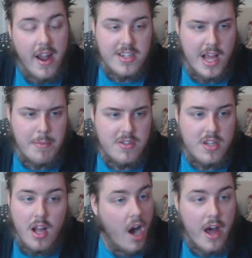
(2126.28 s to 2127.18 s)
As it
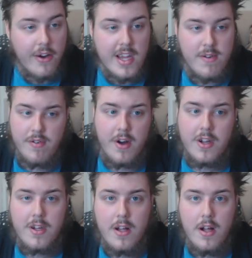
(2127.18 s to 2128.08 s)
happens, I don't give a
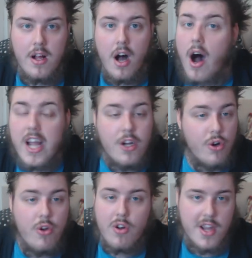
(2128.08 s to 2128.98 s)
fuck. I
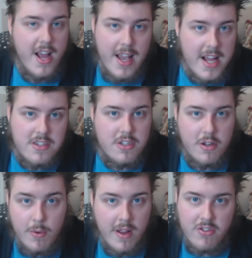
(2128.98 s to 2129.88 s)
could not care
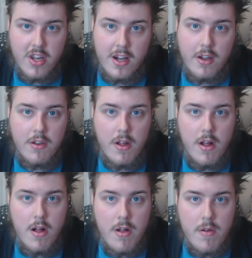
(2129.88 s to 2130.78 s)
less who lives in England.
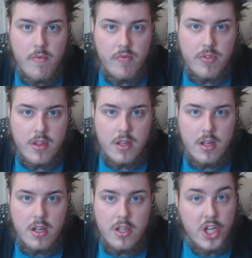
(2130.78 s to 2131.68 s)

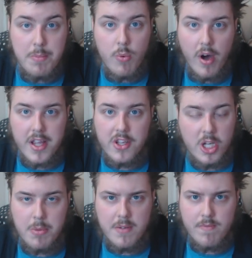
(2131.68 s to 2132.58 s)
You could be white,
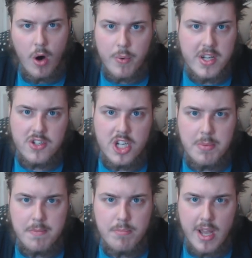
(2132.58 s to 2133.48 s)
you could be orange, you
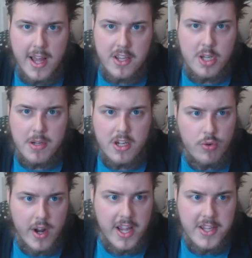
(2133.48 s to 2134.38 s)
could be black, you could be
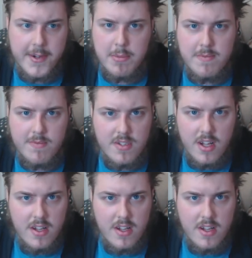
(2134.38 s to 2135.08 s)
grey, you could be